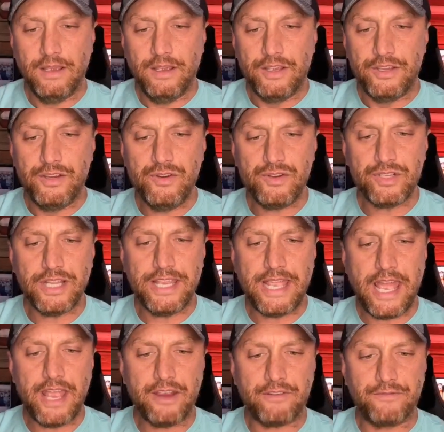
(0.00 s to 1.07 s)
Usually,
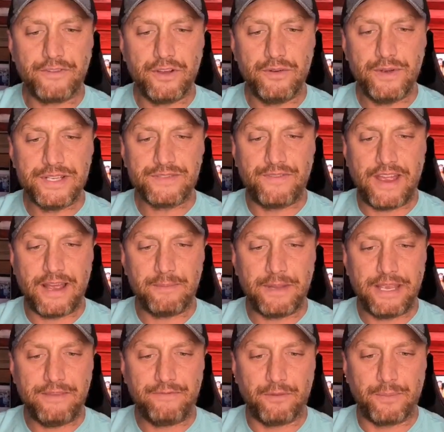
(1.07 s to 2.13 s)
Yeager flew his
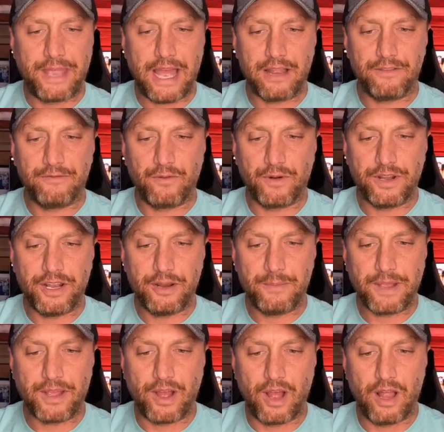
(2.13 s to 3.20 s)
family from California to
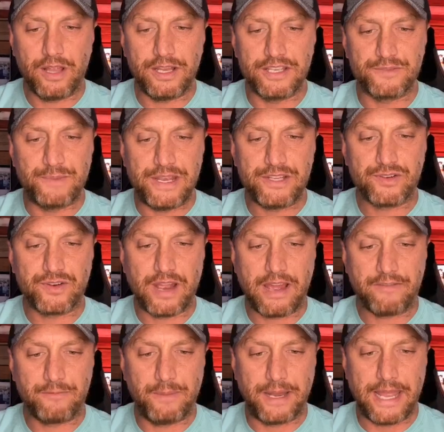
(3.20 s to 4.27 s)
McCall in his
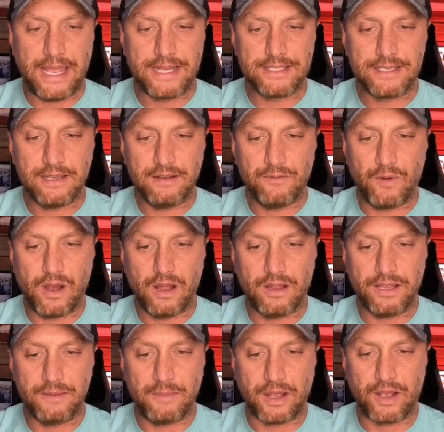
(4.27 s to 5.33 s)
Beechcraft Bonanza. While
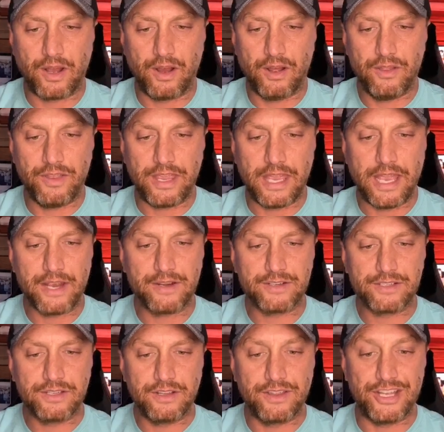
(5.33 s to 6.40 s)
in McCall,
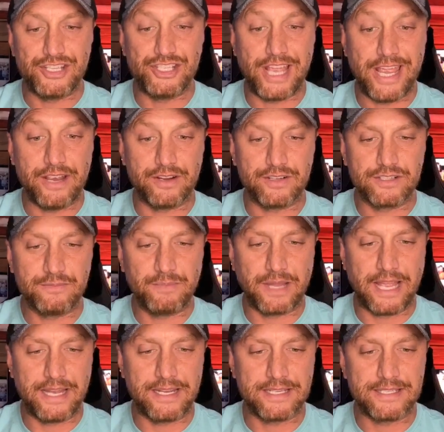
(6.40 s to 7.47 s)
the Jaegers
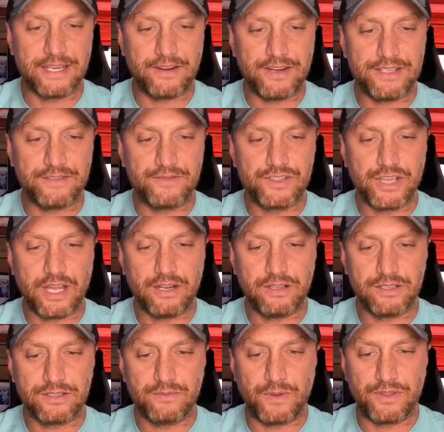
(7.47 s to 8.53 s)
planned a series of
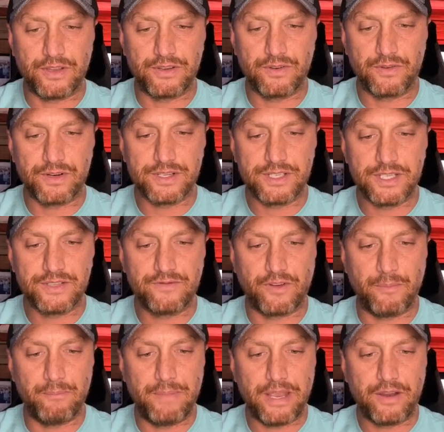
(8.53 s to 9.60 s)
shuttles with the Dorises
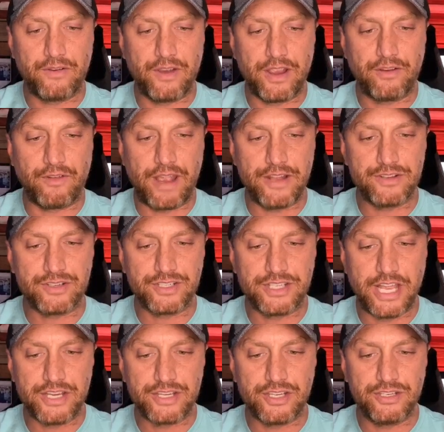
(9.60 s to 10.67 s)
from Big Creek Ranger
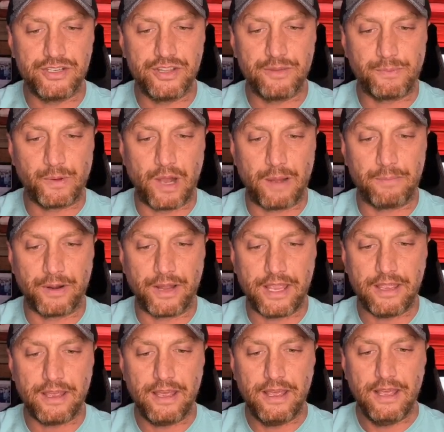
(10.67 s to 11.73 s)
Station to the
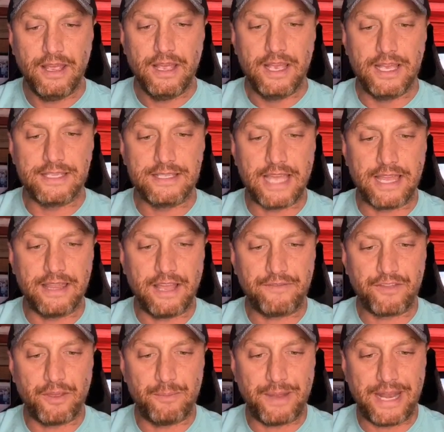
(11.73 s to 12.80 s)
property as they
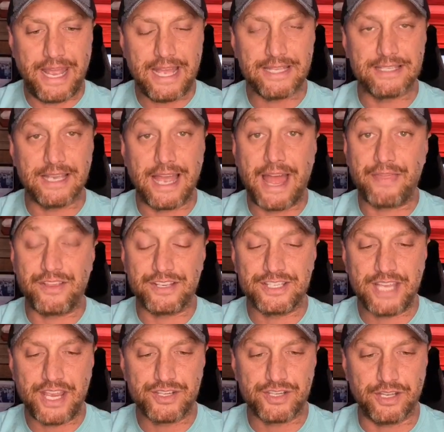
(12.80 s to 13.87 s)
left the Bonanza at the
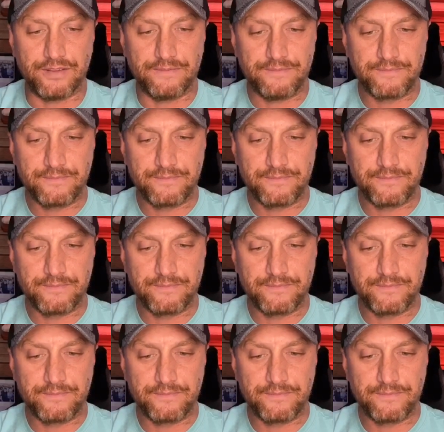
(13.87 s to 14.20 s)
station.